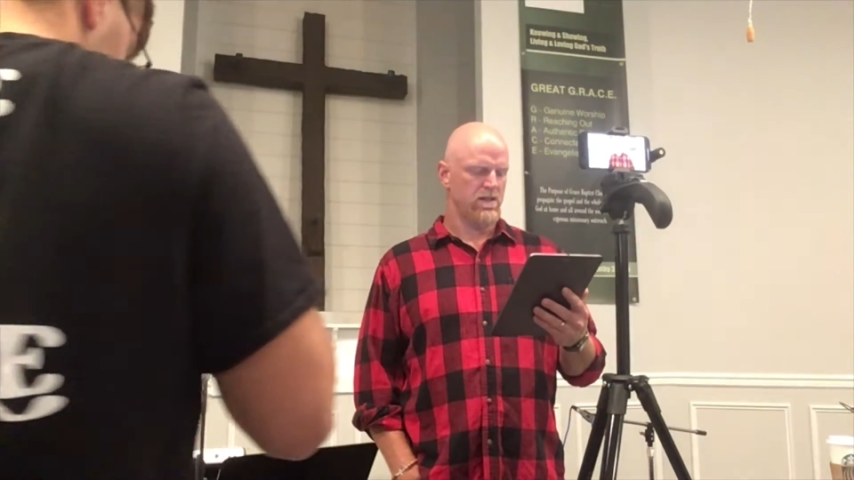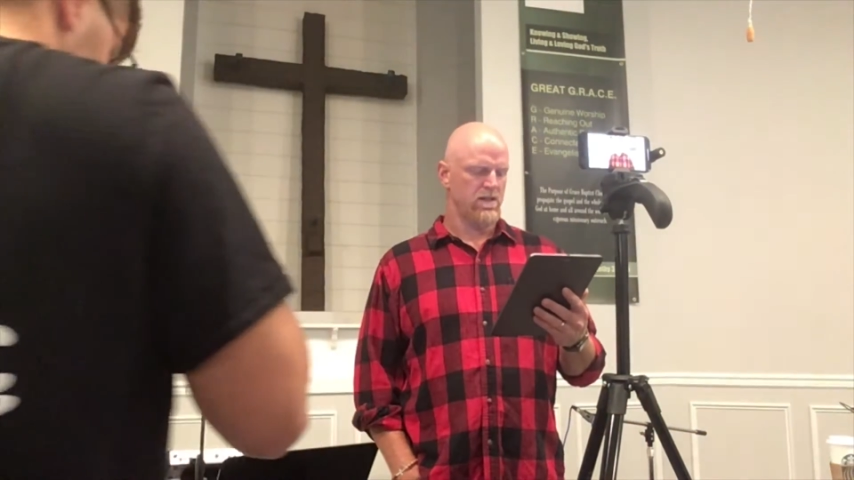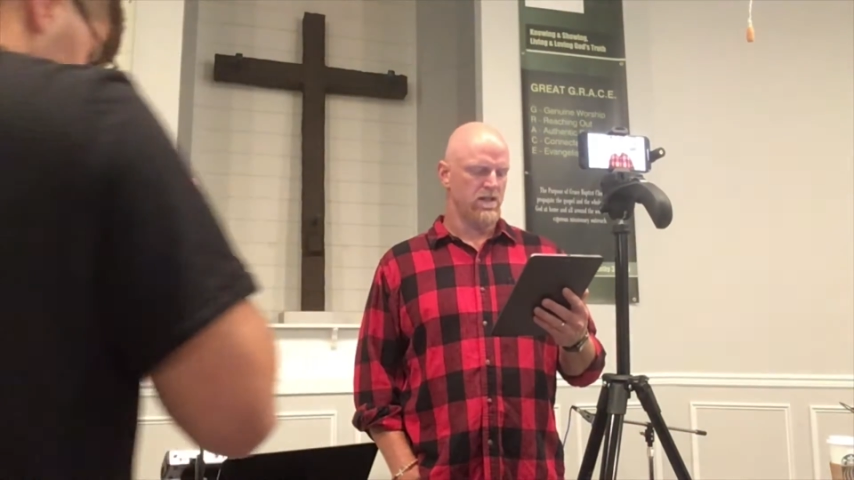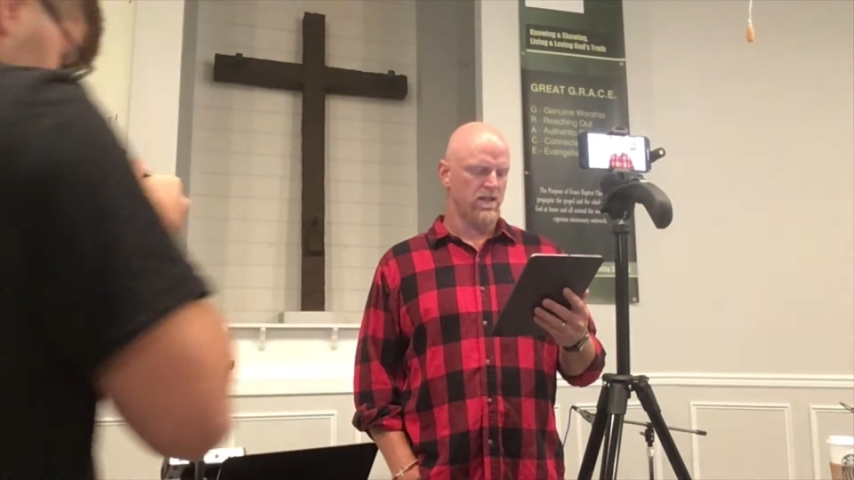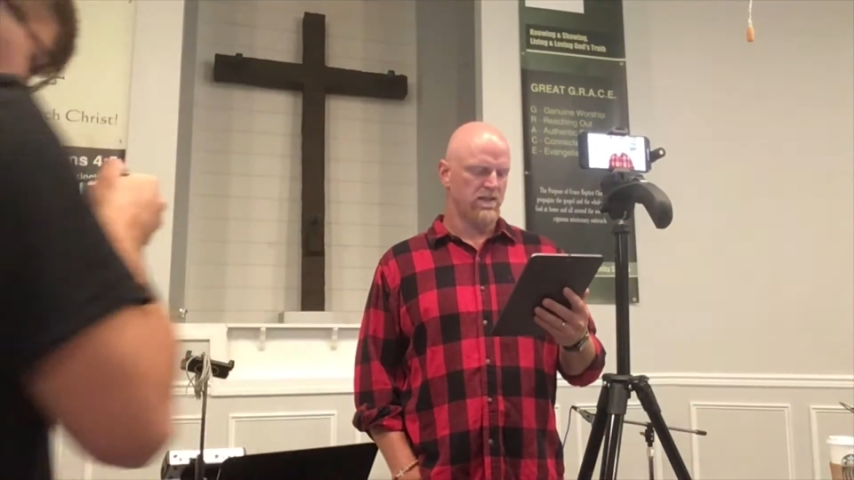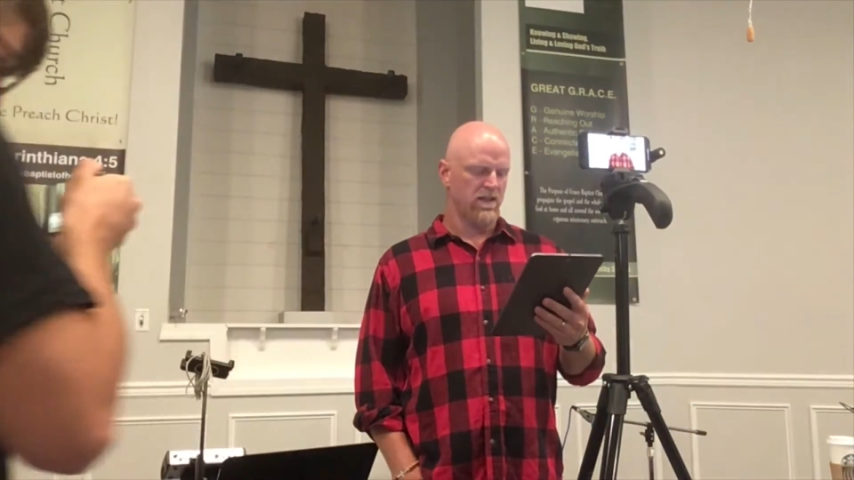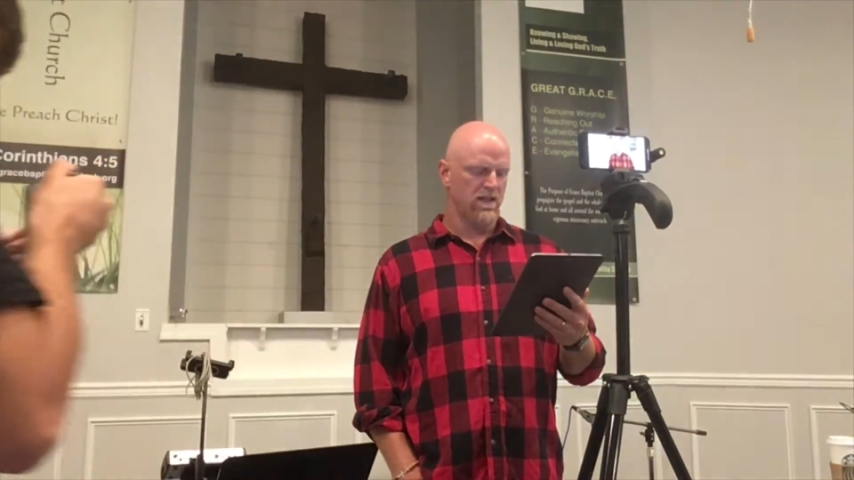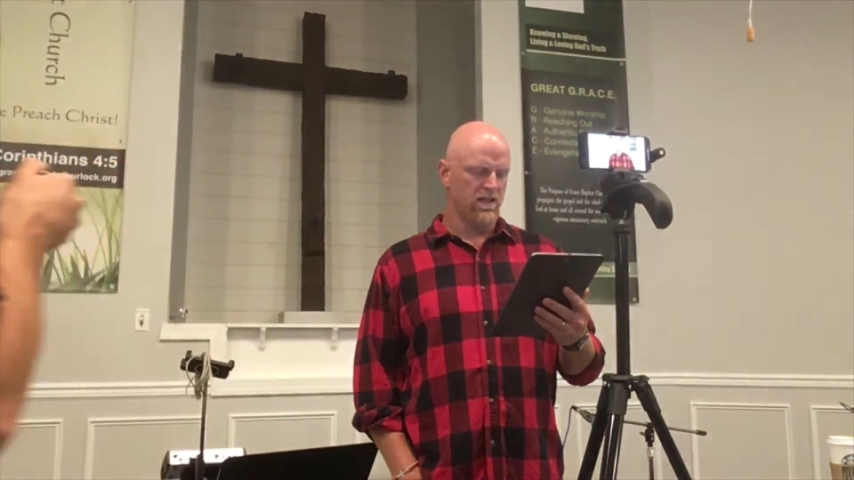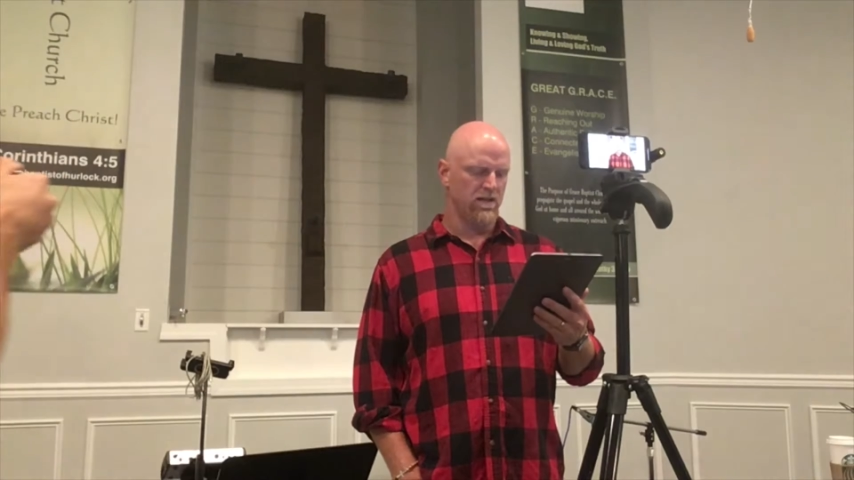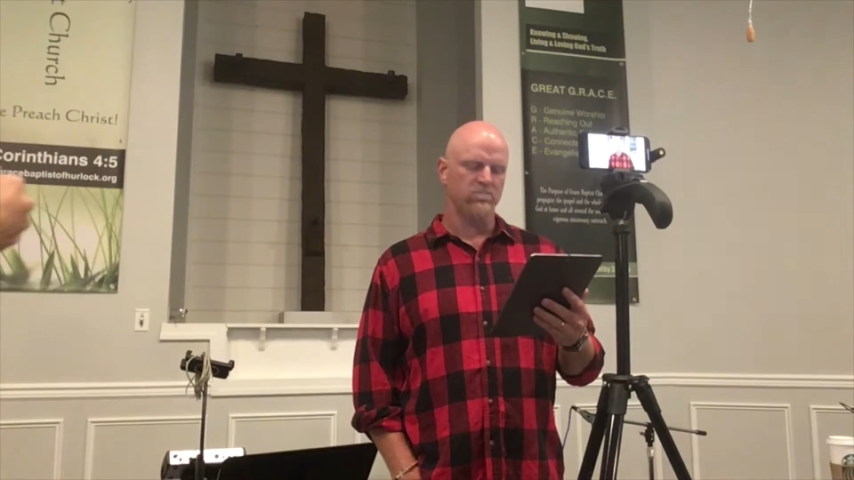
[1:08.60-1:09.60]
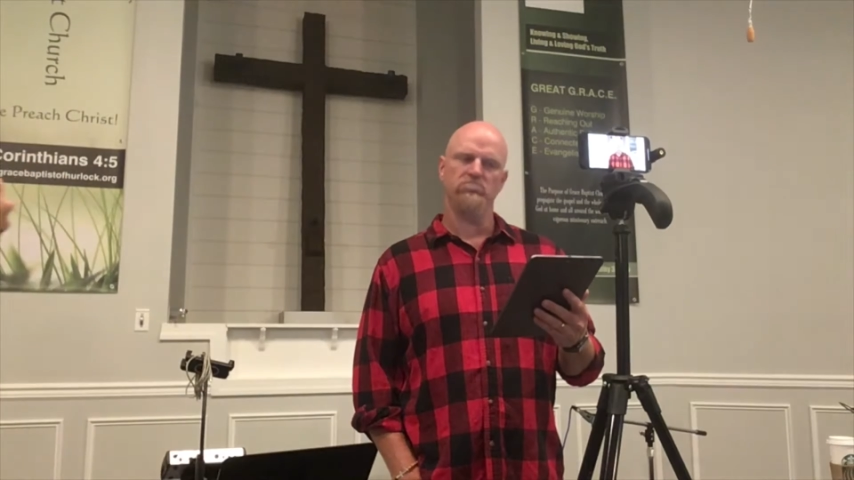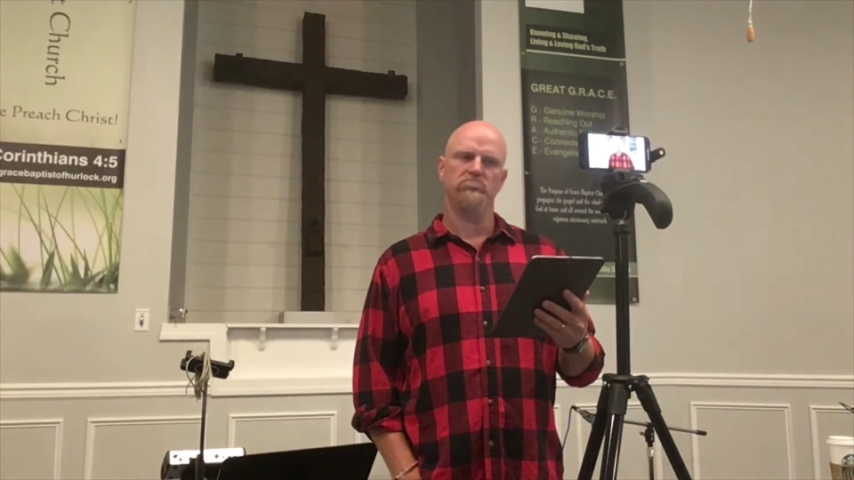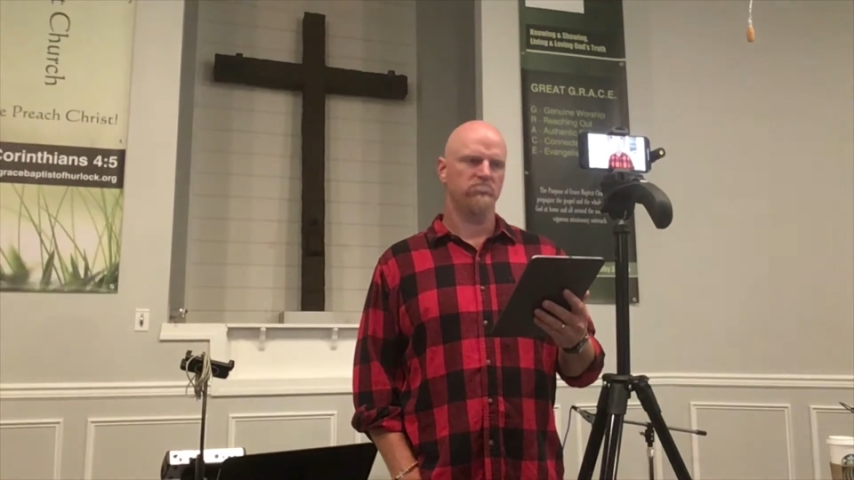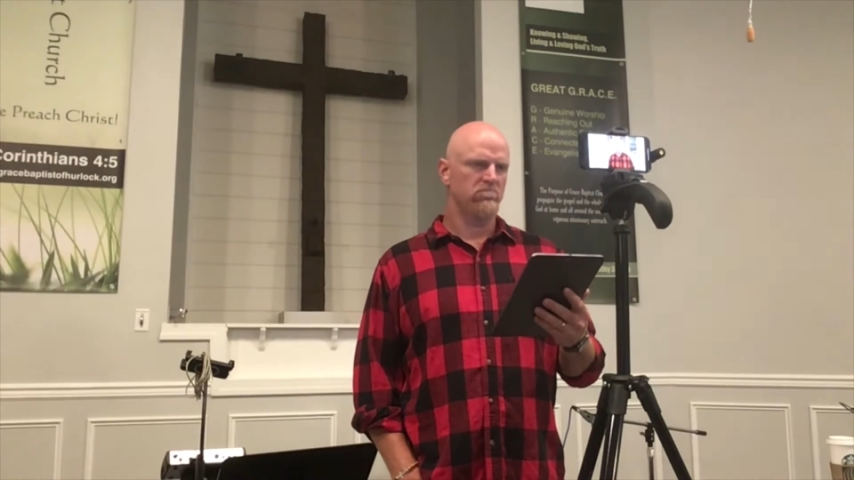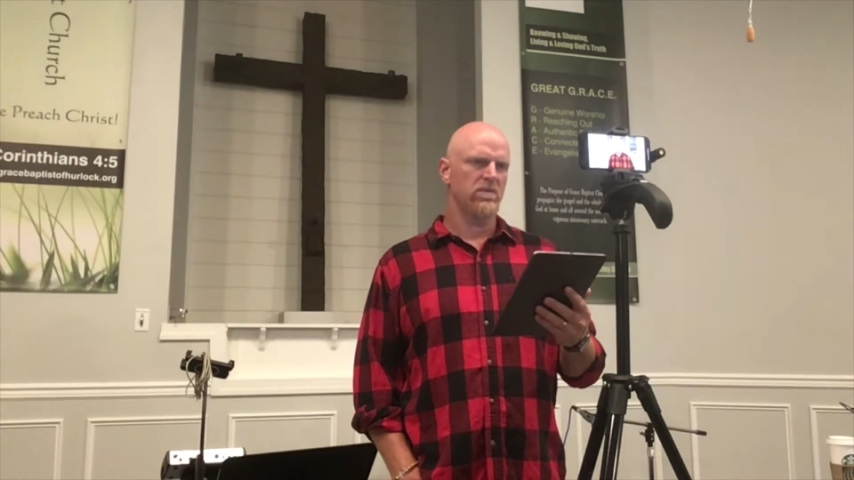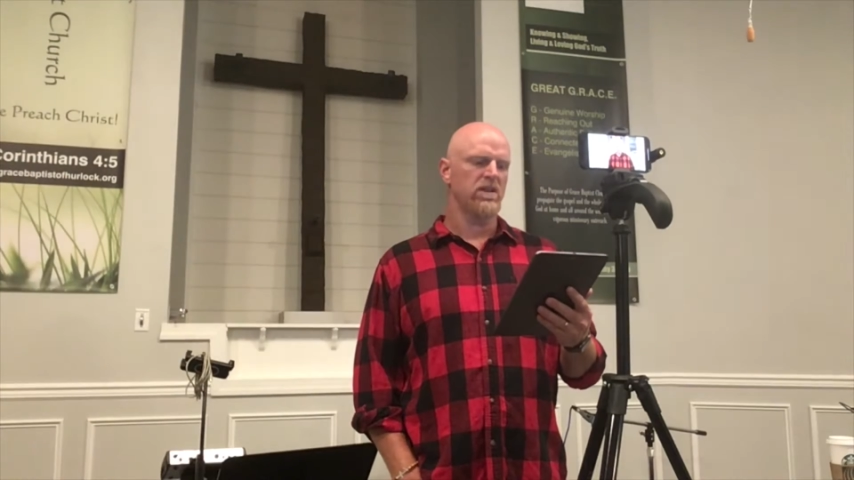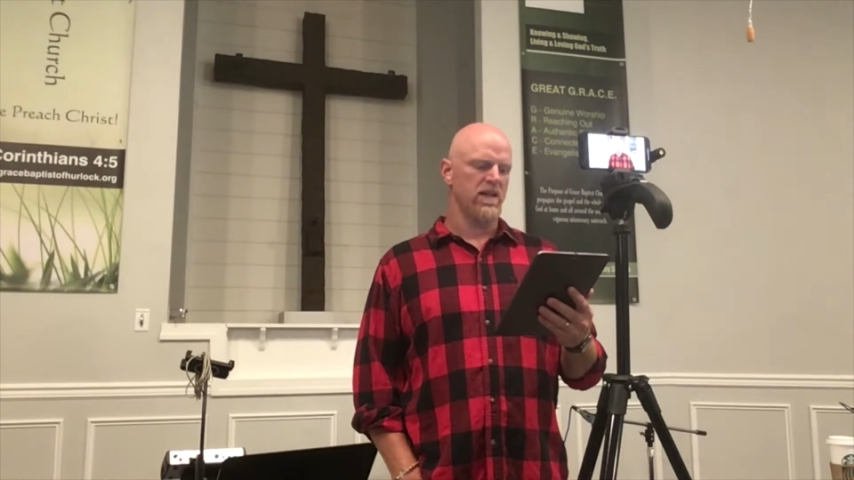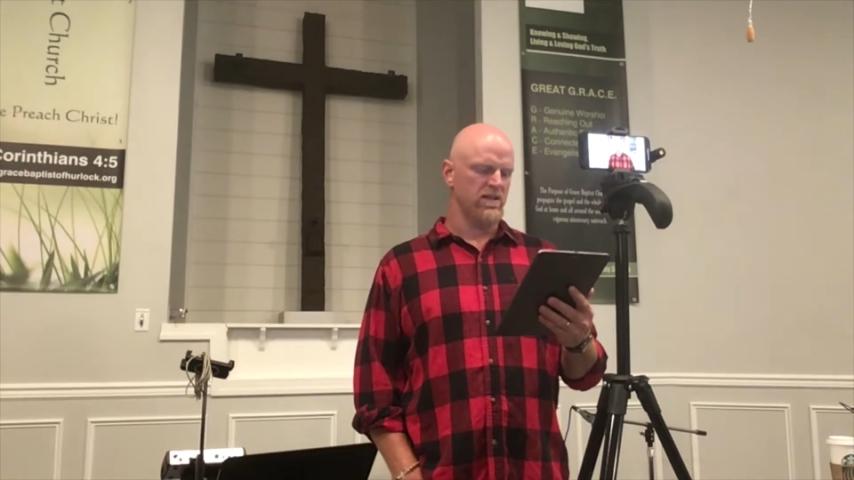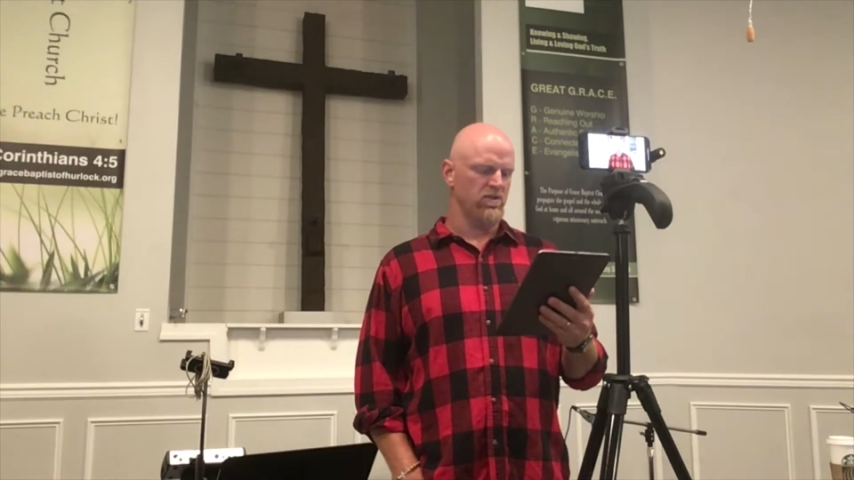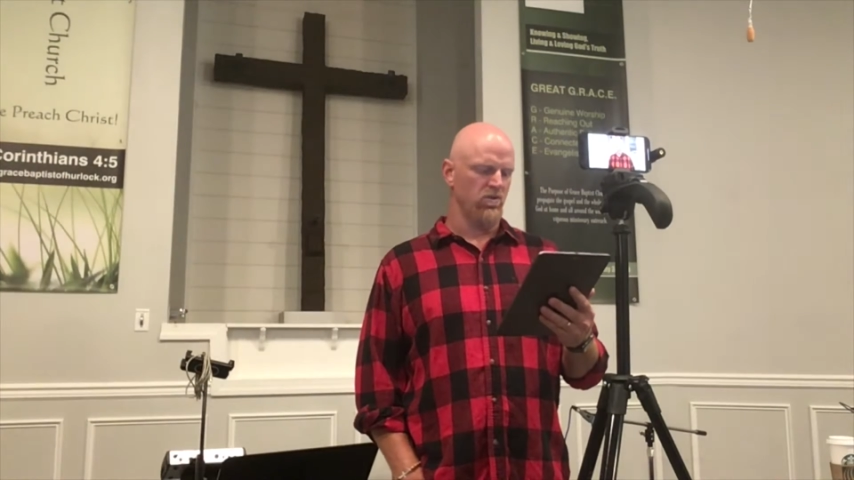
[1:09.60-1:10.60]
And they said to him,
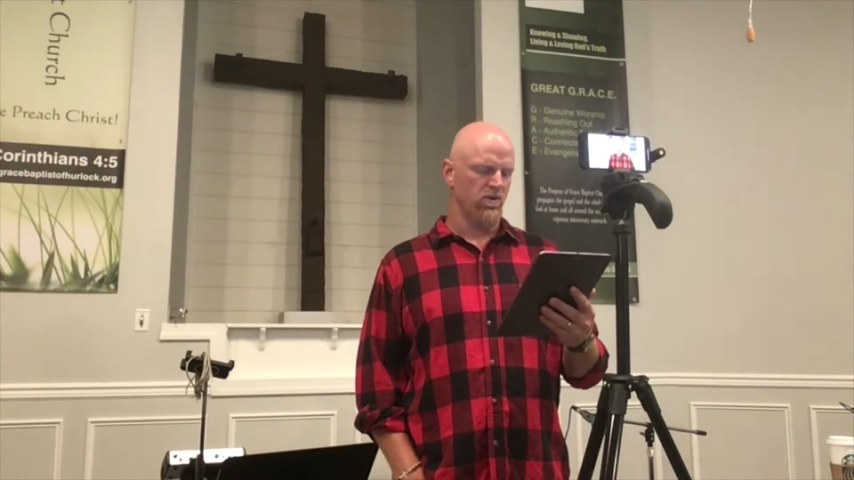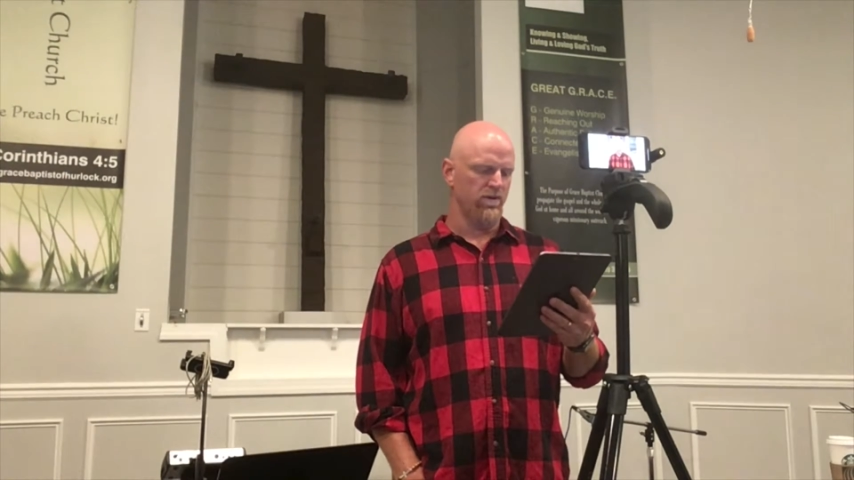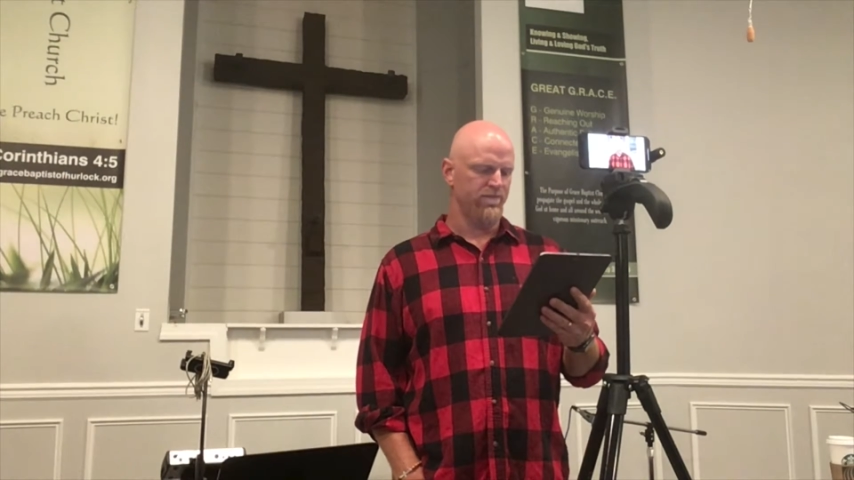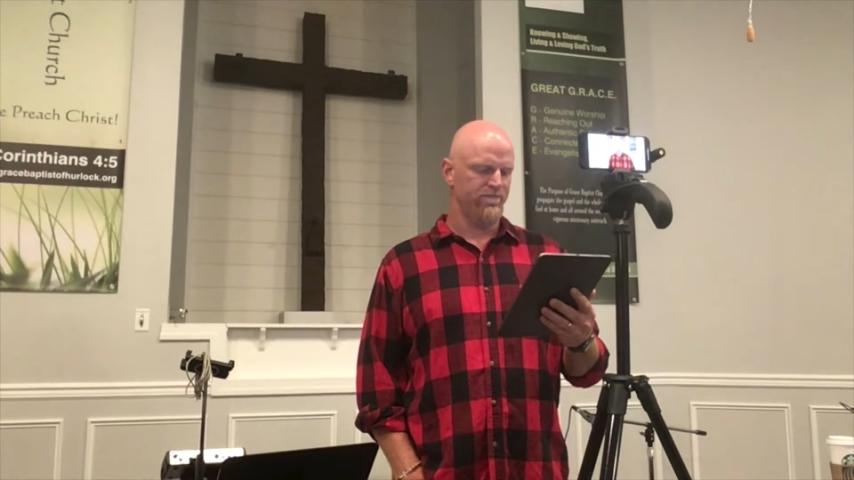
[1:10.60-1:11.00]
'Yes, Lord.'